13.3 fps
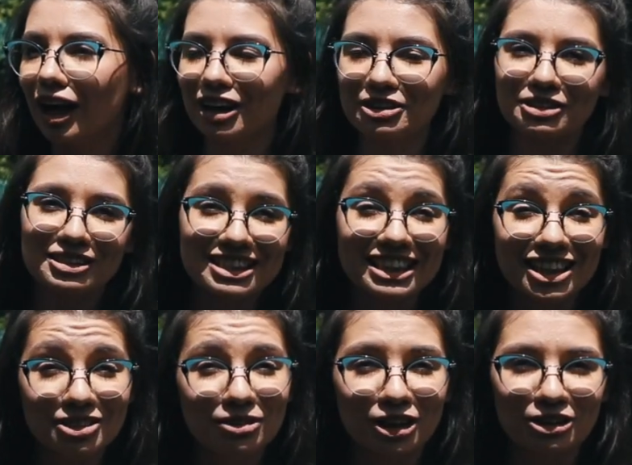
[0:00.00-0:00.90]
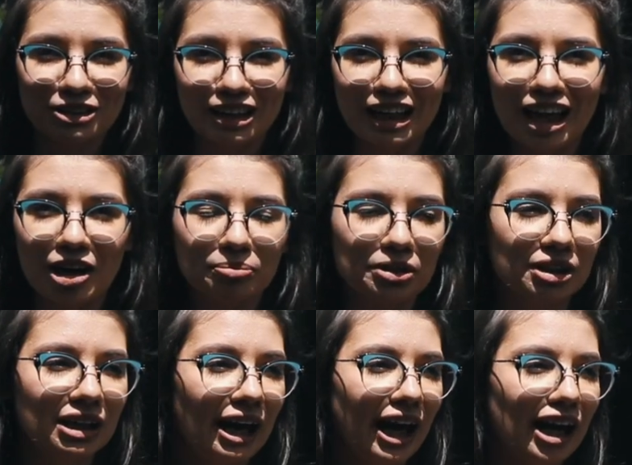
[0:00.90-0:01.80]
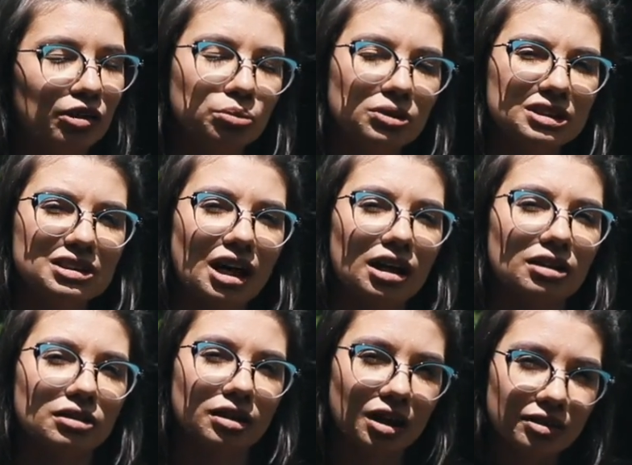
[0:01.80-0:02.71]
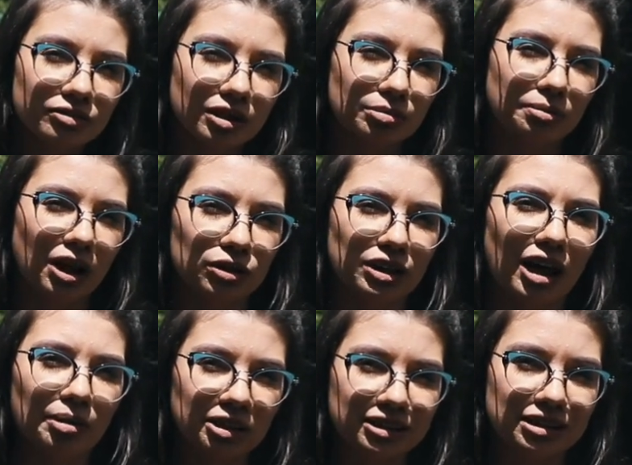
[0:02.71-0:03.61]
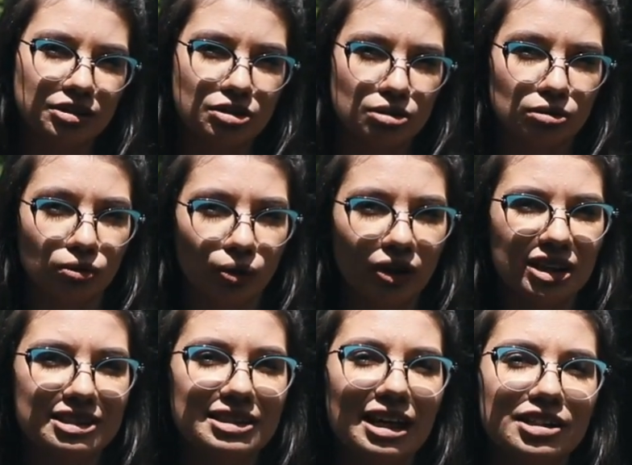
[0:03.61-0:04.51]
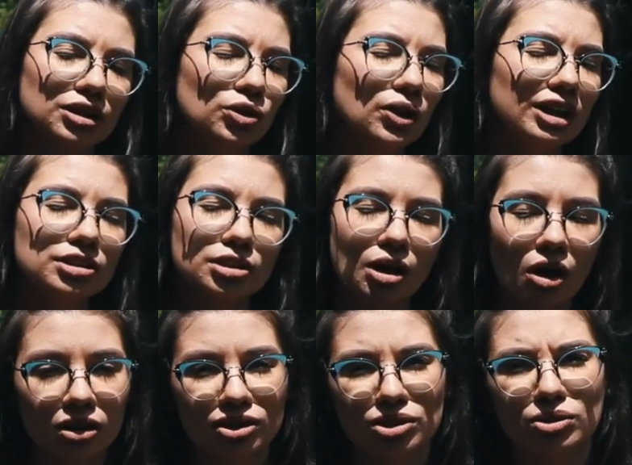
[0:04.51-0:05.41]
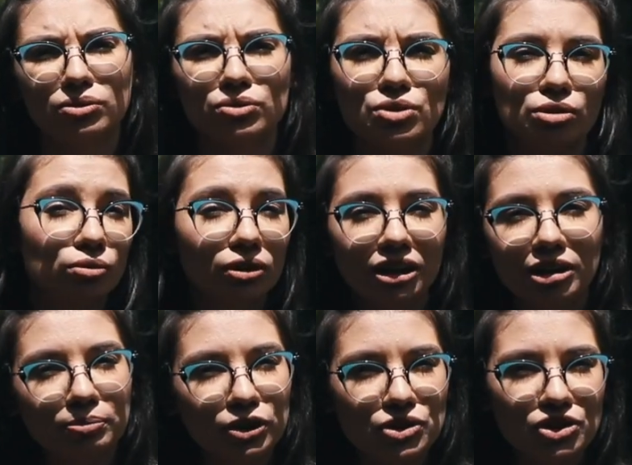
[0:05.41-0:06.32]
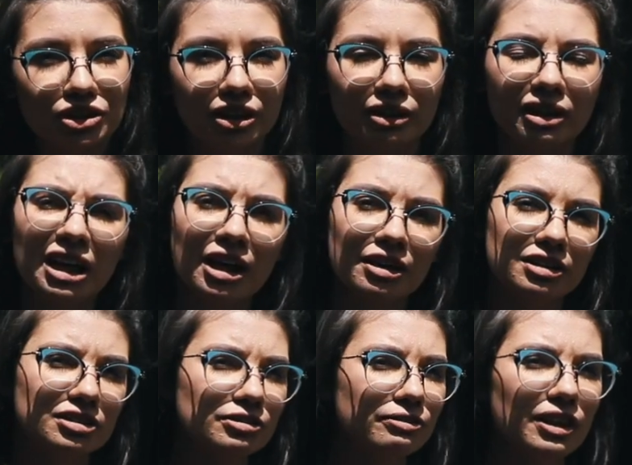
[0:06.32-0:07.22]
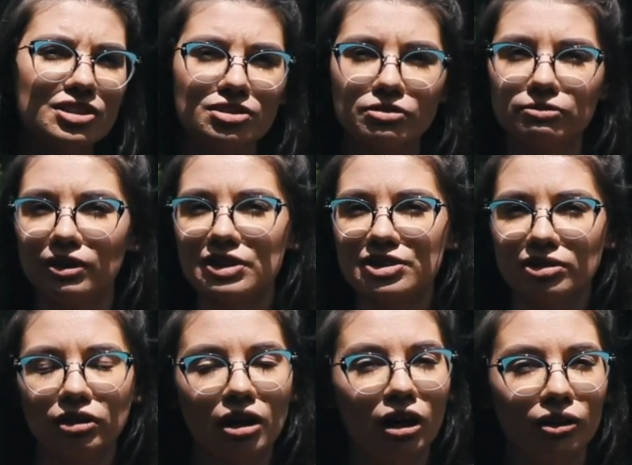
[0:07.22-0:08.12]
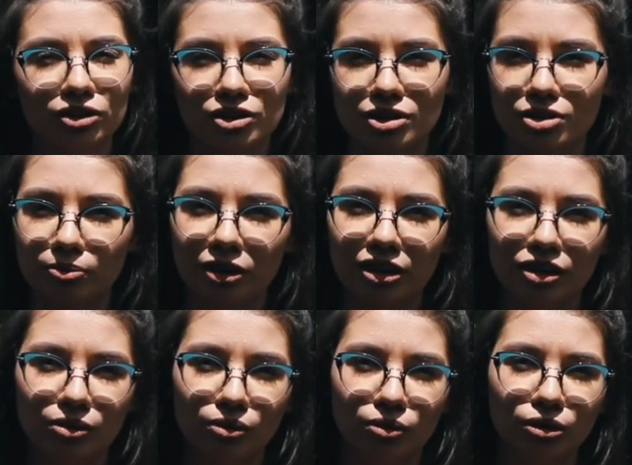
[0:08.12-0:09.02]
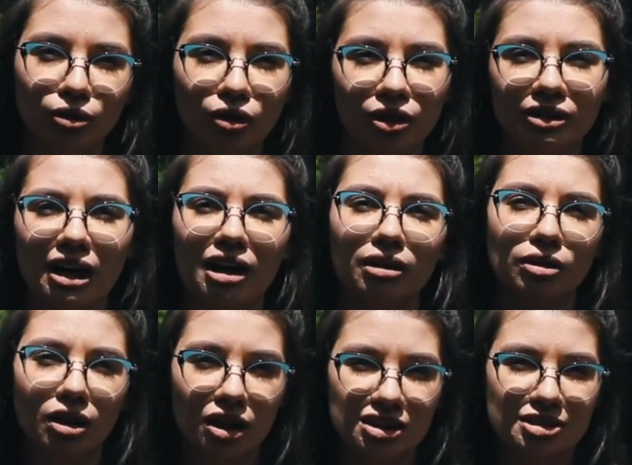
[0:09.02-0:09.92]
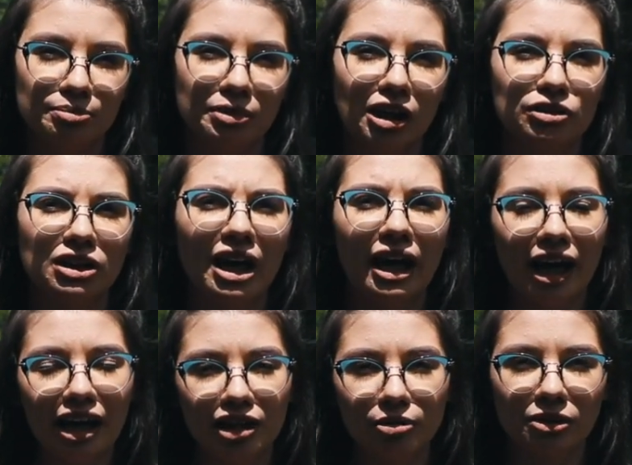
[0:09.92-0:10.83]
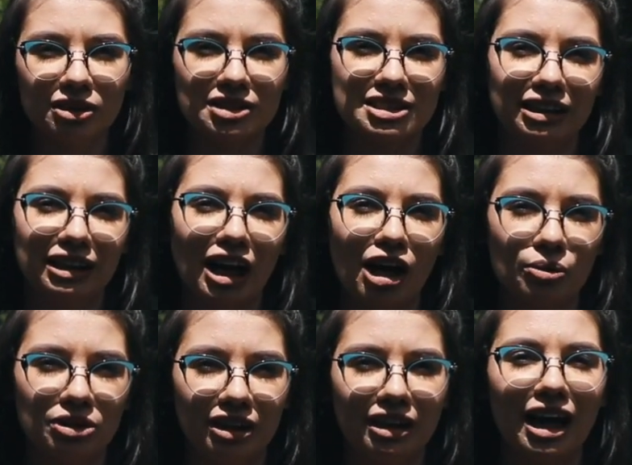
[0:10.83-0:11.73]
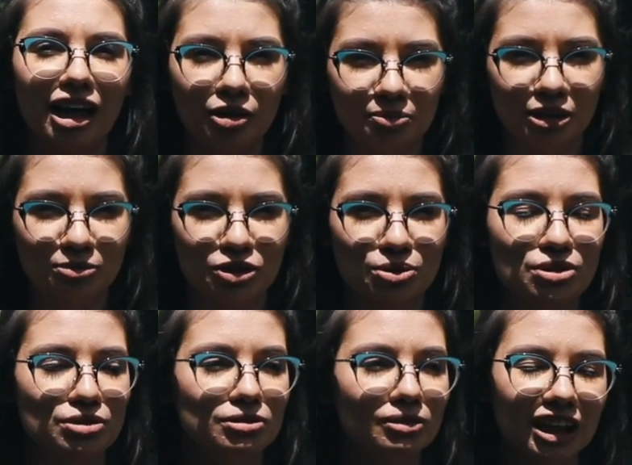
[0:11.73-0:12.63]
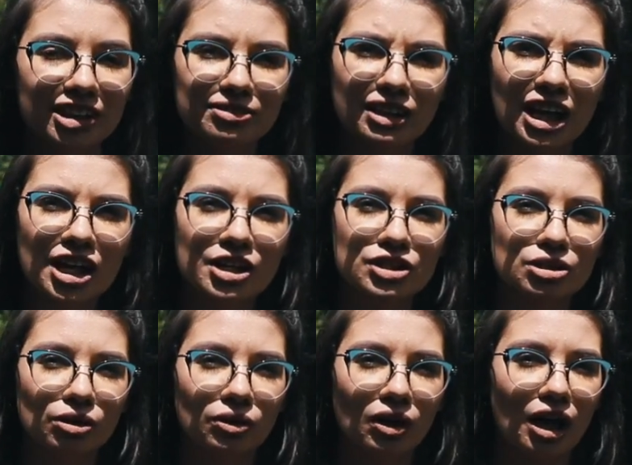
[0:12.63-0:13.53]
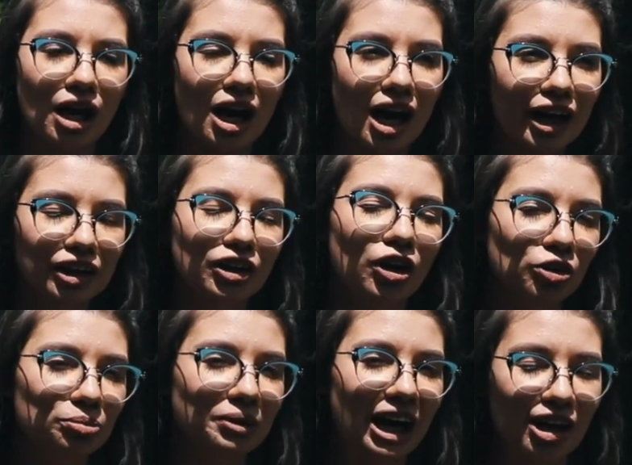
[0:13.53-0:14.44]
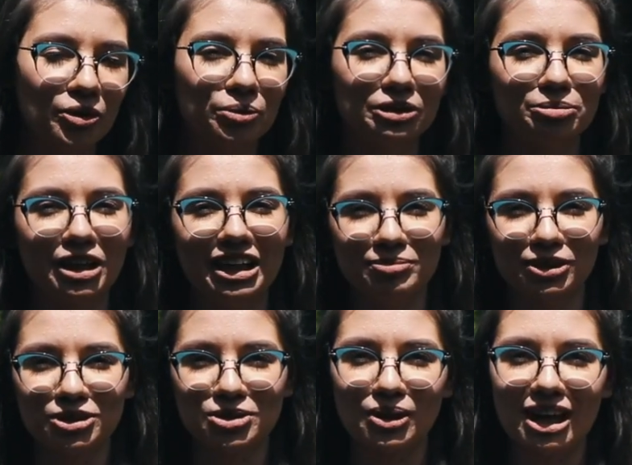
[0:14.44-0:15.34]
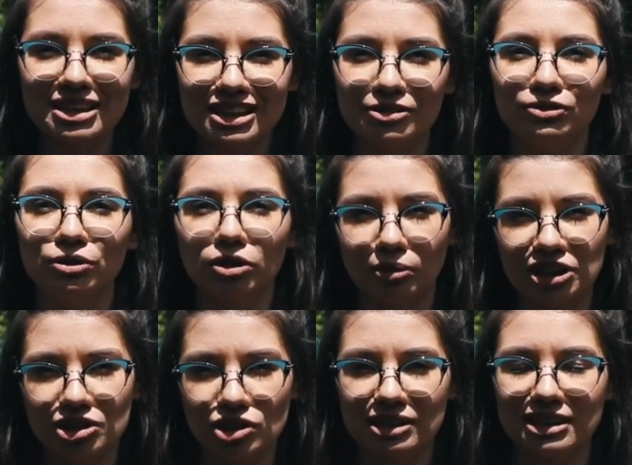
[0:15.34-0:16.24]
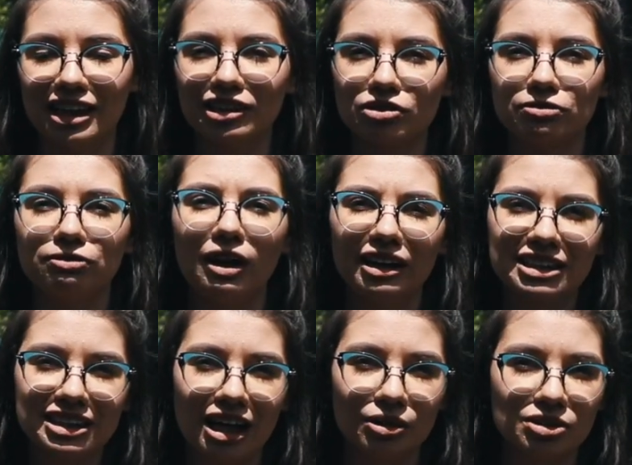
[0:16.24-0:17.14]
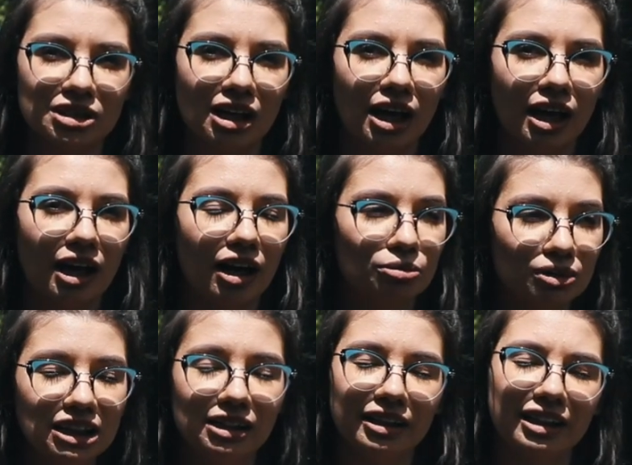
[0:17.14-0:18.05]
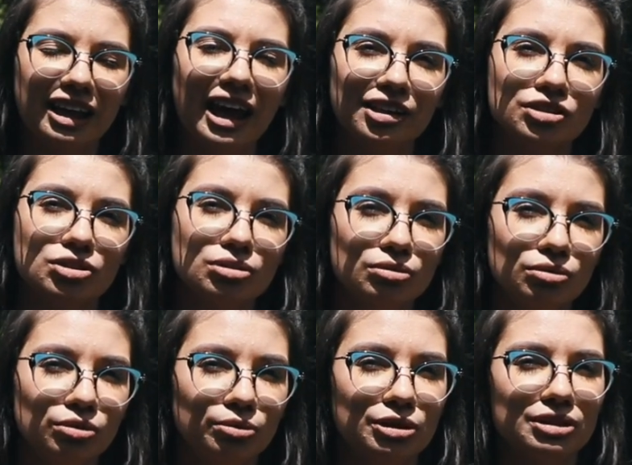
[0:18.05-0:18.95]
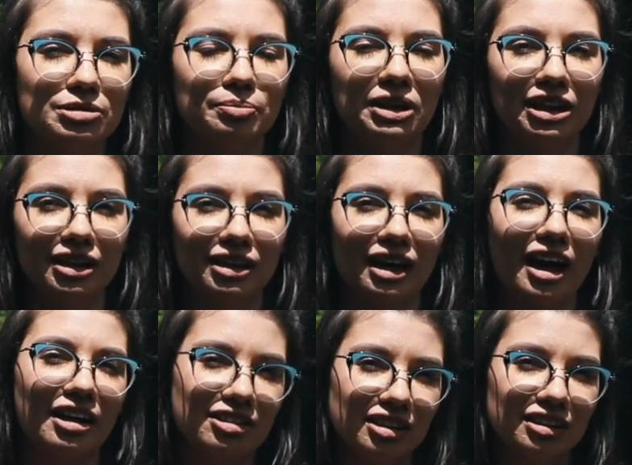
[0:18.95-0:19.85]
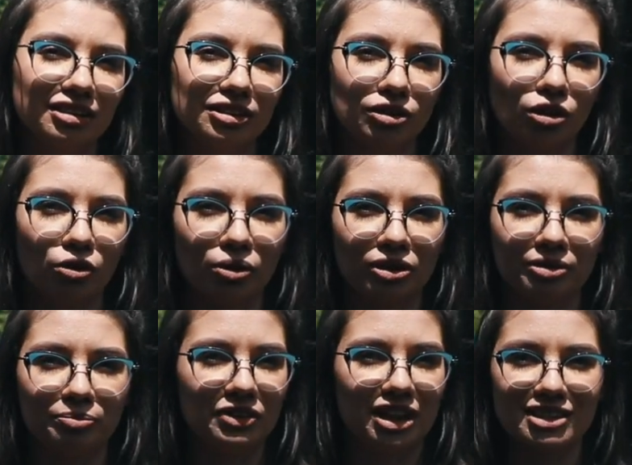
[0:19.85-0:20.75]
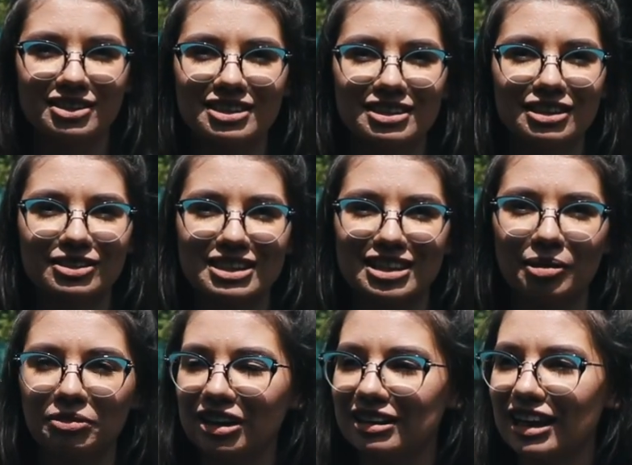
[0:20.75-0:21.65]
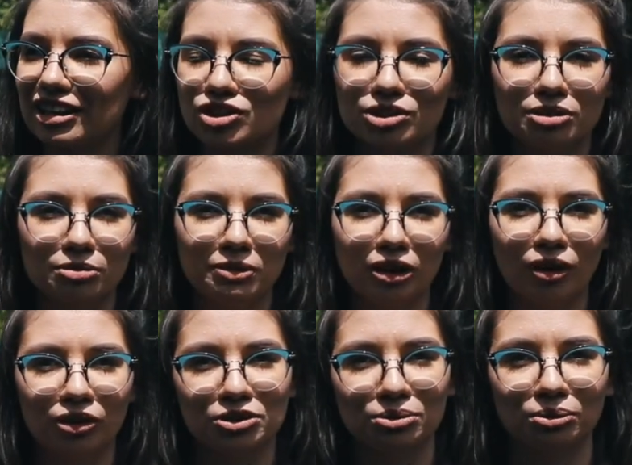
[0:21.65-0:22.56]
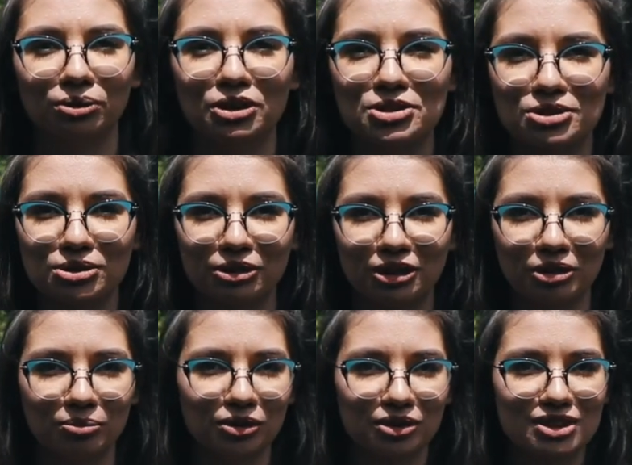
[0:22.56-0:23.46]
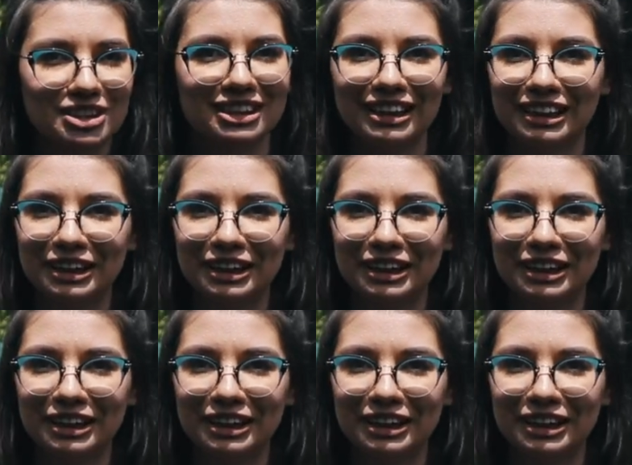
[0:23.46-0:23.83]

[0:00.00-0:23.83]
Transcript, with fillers: are they safe are they happy and what i love about hamilton zoo is that you can talk to zookeepers here there are face-to-face -face encounters where you learn a lot about animals and how they help them to survive so I hope I will be able to ask a few questions and to find out really can zoos be ethical or is it still something that should belong to historic books?